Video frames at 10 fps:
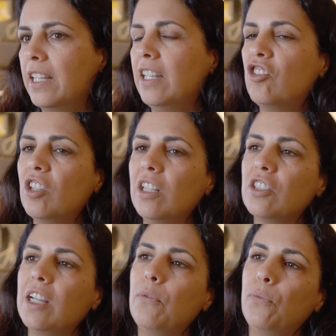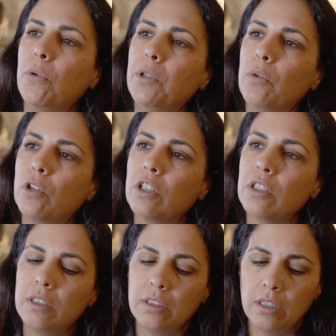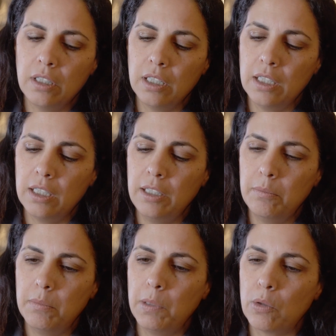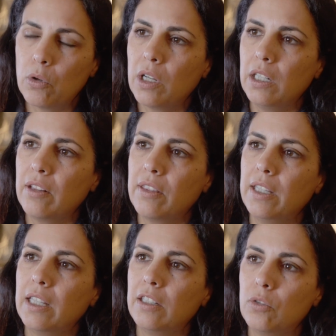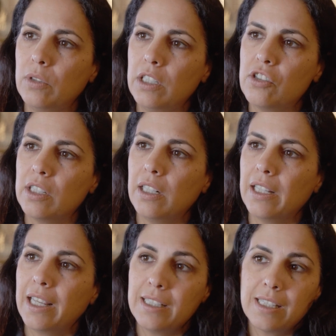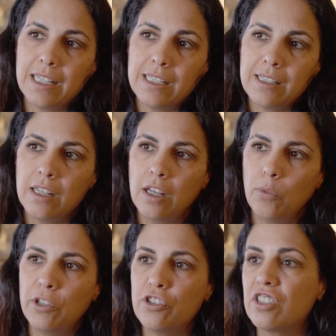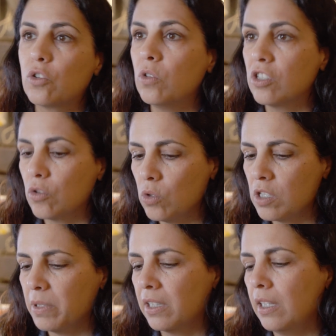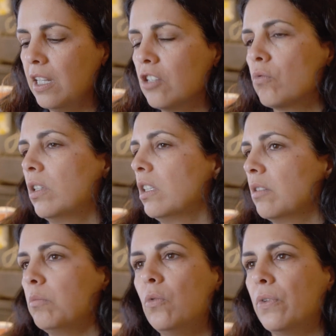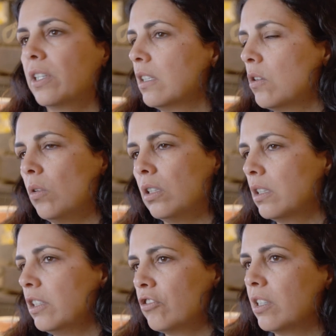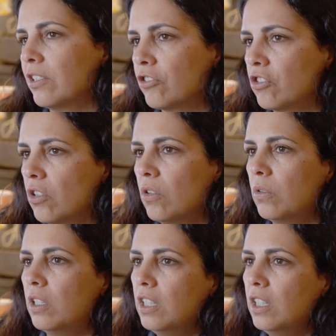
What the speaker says: Kish-Kash comes from the word in Moroccan, I think, and Tunisian, like Couscous, which is couscous, but in Israel they move it and call it Kish-Kash. So